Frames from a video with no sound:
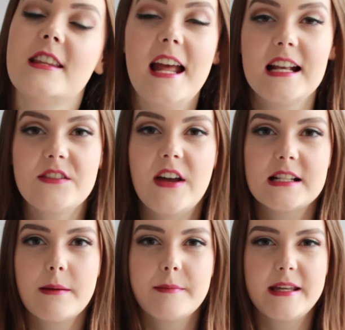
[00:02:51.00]
the next
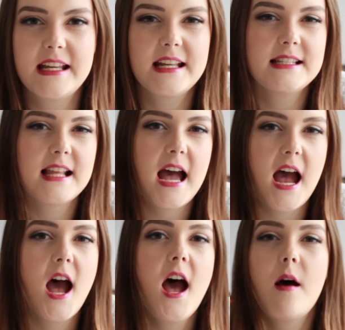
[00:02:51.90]
fact about me is
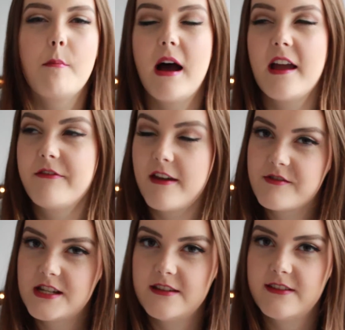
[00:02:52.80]
that my
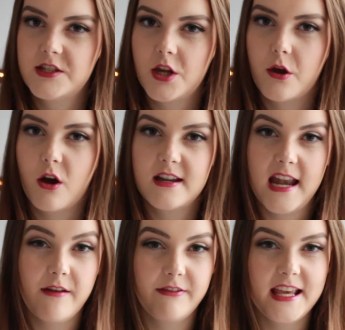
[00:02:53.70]
favourite TV show on
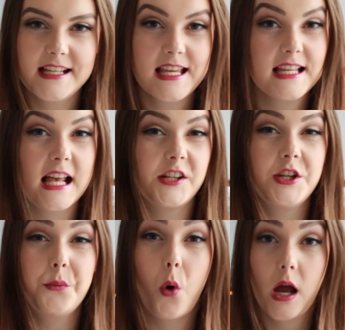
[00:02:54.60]
Netflix is
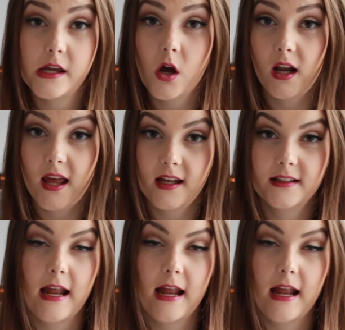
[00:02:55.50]
actually White Collar.